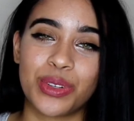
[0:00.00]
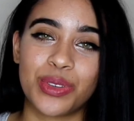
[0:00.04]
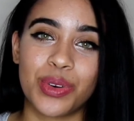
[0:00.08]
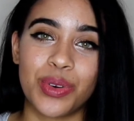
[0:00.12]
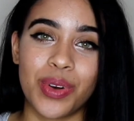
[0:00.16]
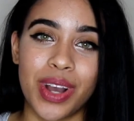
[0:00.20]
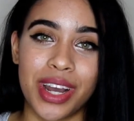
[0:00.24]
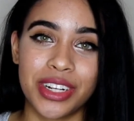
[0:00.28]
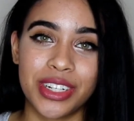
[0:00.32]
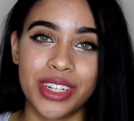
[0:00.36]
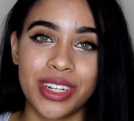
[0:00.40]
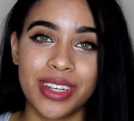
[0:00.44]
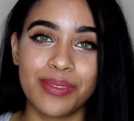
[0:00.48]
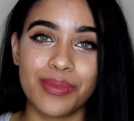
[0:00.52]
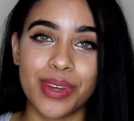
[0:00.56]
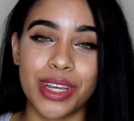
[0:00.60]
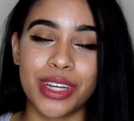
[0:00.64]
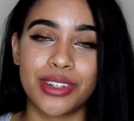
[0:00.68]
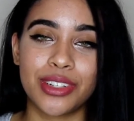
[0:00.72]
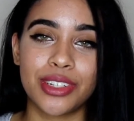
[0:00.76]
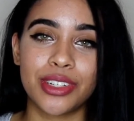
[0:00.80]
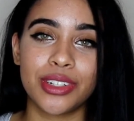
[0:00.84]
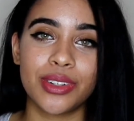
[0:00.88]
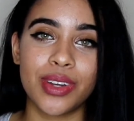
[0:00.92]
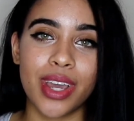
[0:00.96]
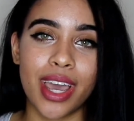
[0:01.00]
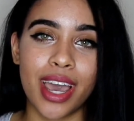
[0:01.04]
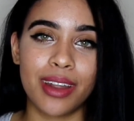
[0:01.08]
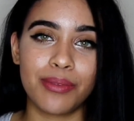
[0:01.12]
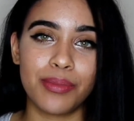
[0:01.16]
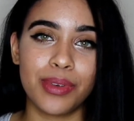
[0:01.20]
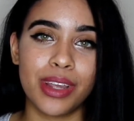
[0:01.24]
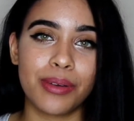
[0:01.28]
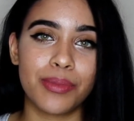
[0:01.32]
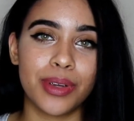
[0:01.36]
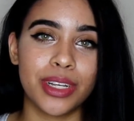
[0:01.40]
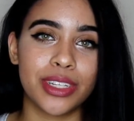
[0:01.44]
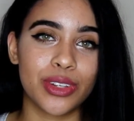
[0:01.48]
for watching. Make sure you add
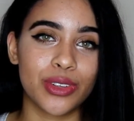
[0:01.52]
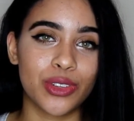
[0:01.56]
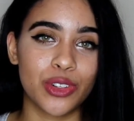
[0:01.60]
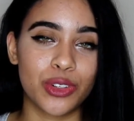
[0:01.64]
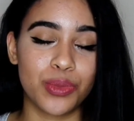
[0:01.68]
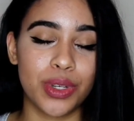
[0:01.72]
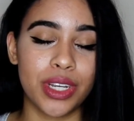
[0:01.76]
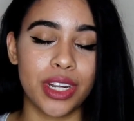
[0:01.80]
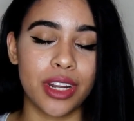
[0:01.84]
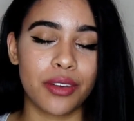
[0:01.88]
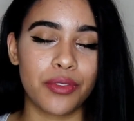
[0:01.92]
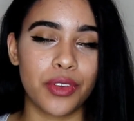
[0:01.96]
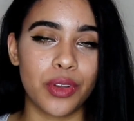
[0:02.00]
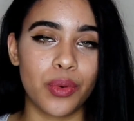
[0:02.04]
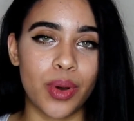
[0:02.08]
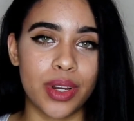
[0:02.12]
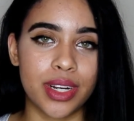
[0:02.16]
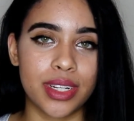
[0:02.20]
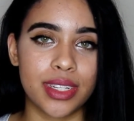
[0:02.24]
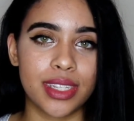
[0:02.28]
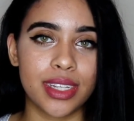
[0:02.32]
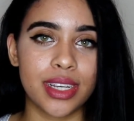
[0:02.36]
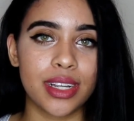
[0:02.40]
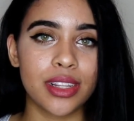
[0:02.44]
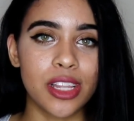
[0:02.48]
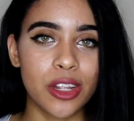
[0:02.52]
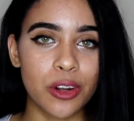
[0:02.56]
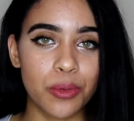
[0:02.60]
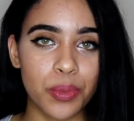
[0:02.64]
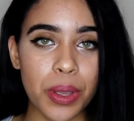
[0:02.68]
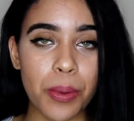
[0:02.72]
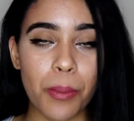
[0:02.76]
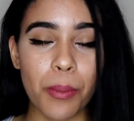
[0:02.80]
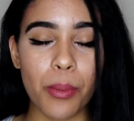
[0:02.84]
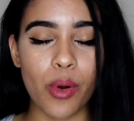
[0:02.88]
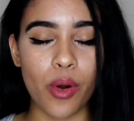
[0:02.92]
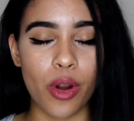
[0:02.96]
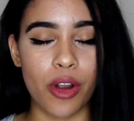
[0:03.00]
me on my social media if you want to see a little
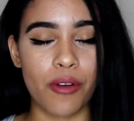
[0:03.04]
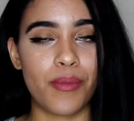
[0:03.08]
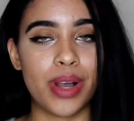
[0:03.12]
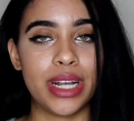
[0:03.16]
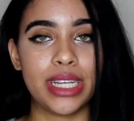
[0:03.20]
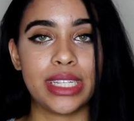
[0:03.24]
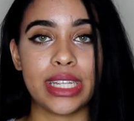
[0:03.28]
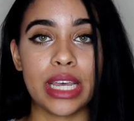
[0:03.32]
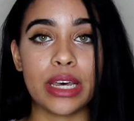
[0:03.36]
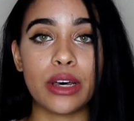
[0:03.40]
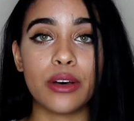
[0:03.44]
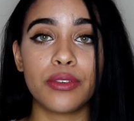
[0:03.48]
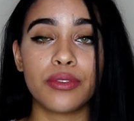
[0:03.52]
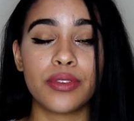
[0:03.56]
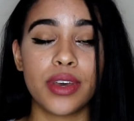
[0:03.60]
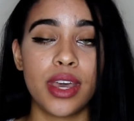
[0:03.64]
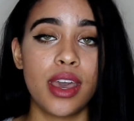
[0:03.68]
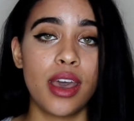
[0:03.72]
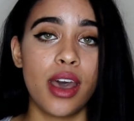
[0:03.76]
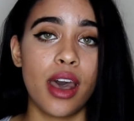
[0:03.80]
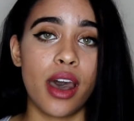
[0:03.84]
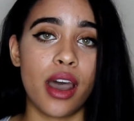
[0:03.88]
bit more of myself.